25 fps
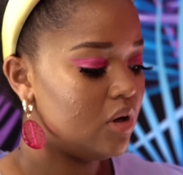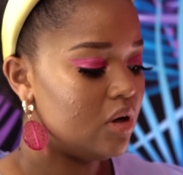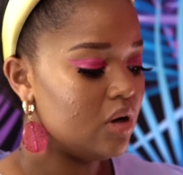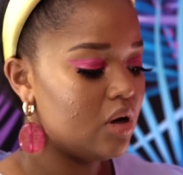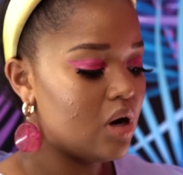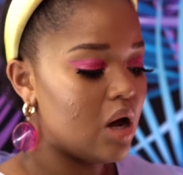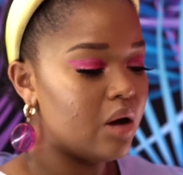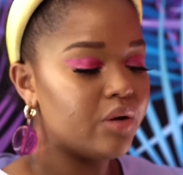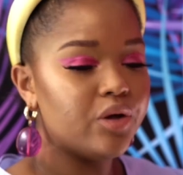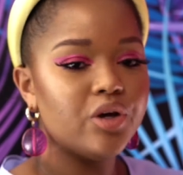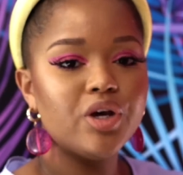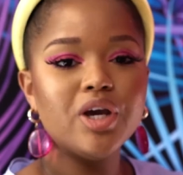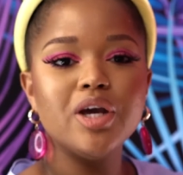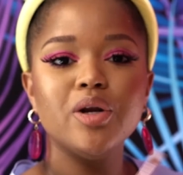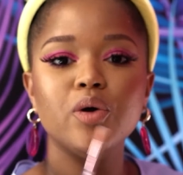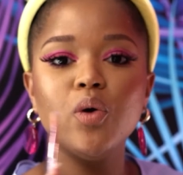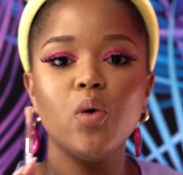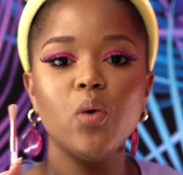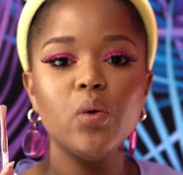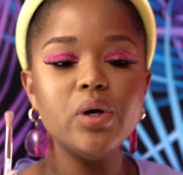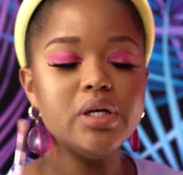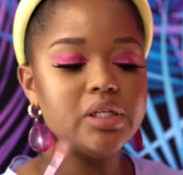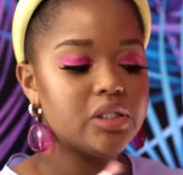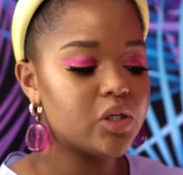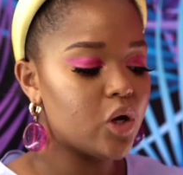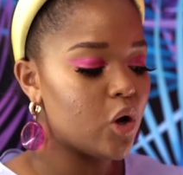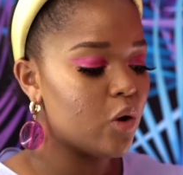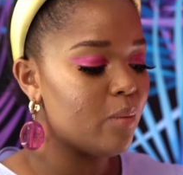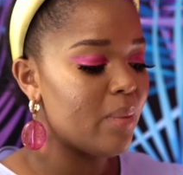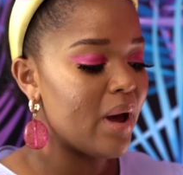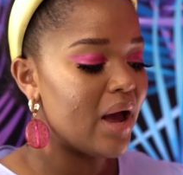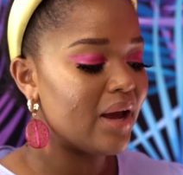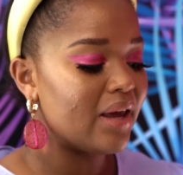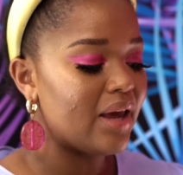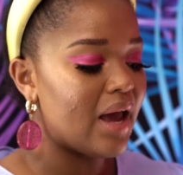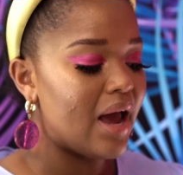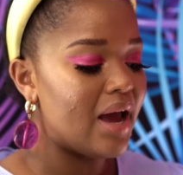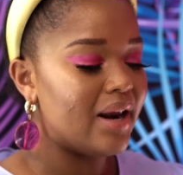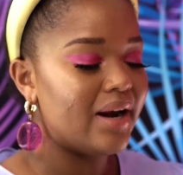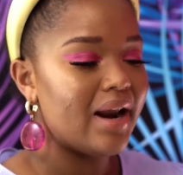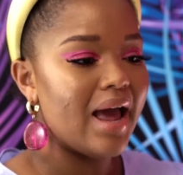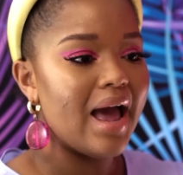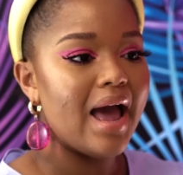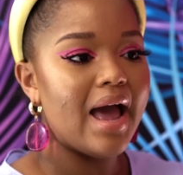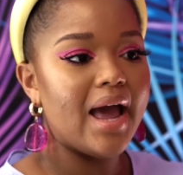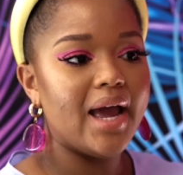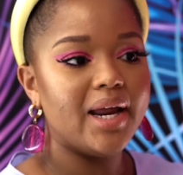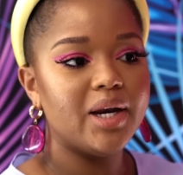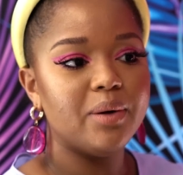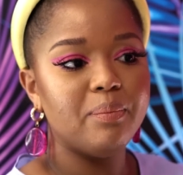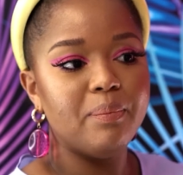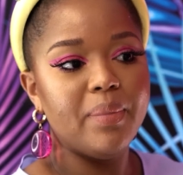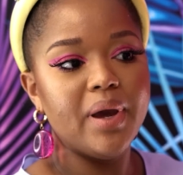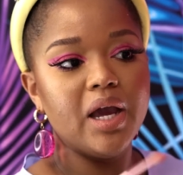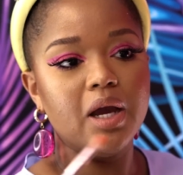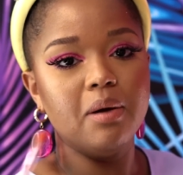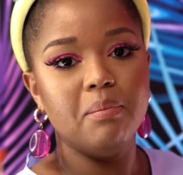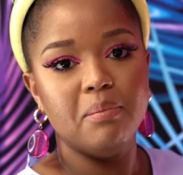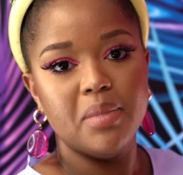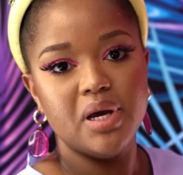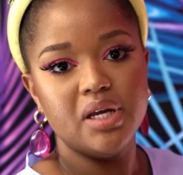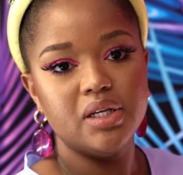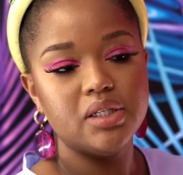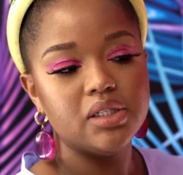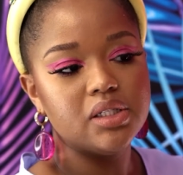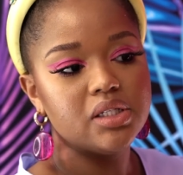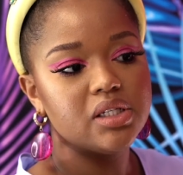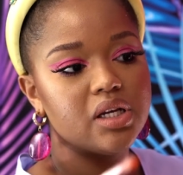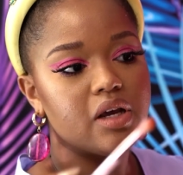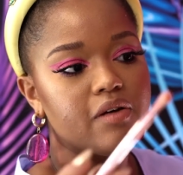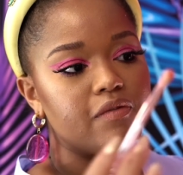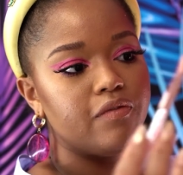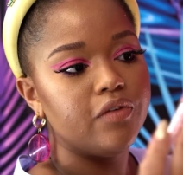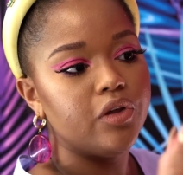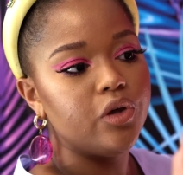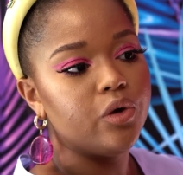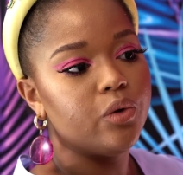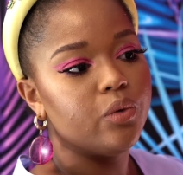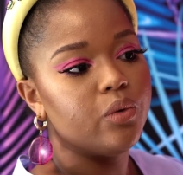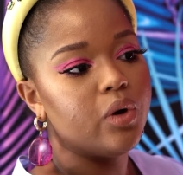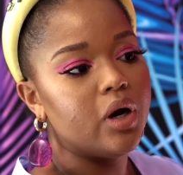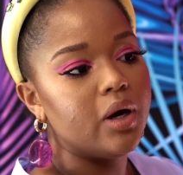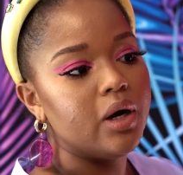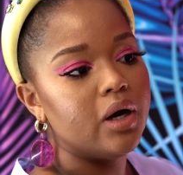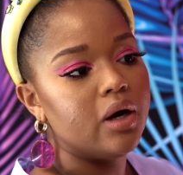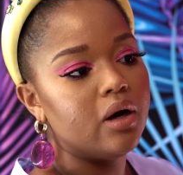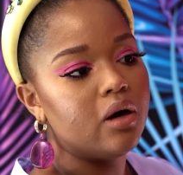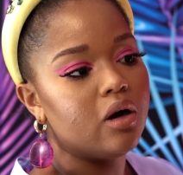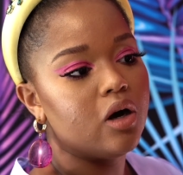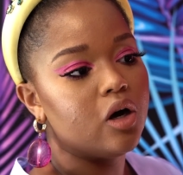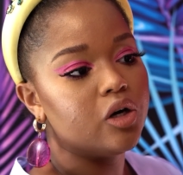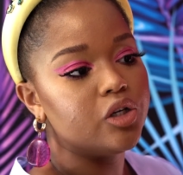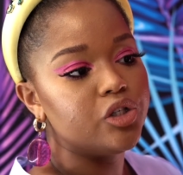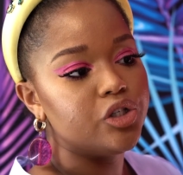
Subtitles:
Now you can always go back and add pigment if you are